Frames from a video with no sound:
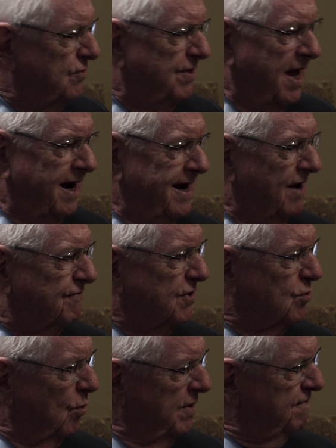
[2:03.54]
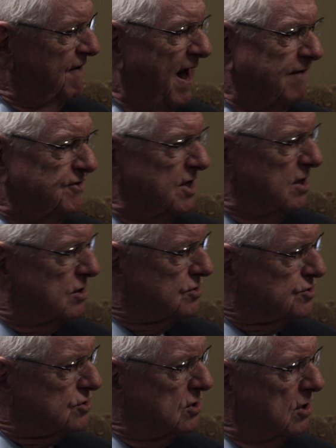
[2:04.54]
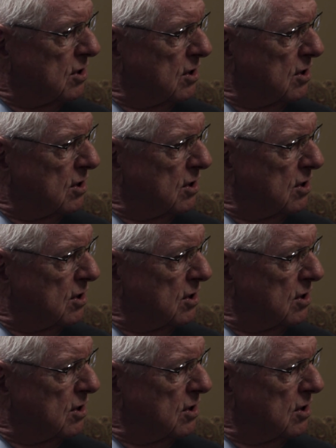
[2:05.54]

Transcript: you that now for 25 years.